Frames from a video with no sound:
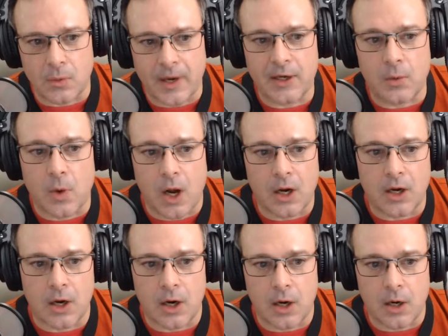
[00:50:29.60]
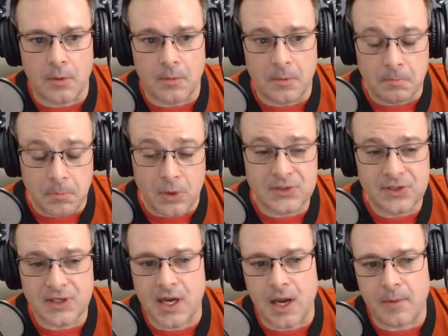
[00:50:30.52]
Randy Walker
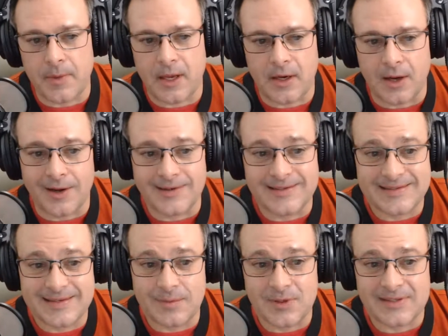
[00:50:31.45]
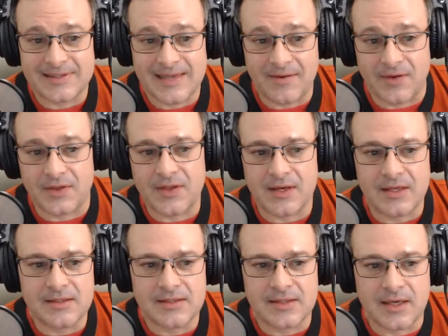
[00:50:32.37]
posted a comment on December 7th, and
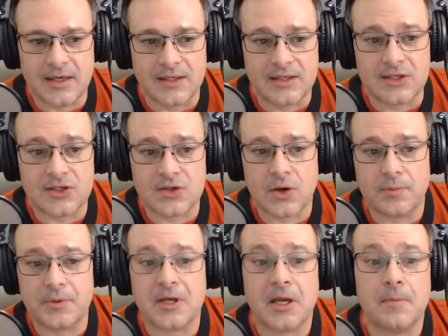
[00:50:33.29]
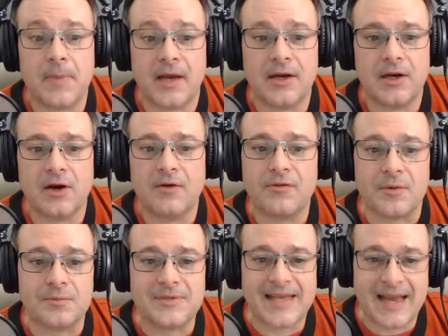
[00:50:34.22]
he said, Descript competitor
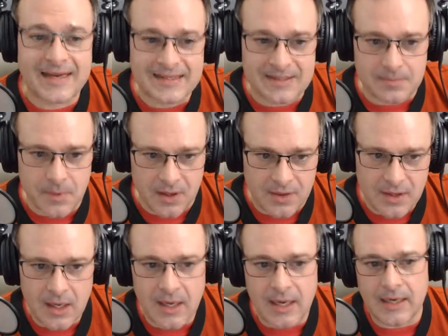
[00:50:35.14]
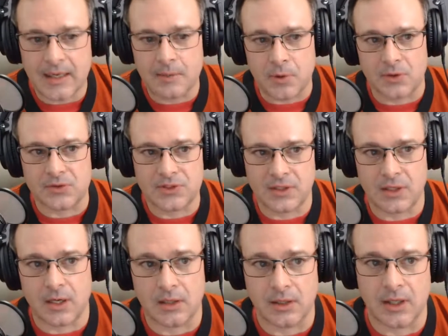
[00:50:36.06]
from TechSmith, and he posted
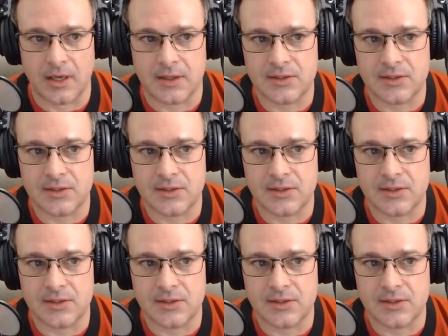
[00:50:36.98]
a link.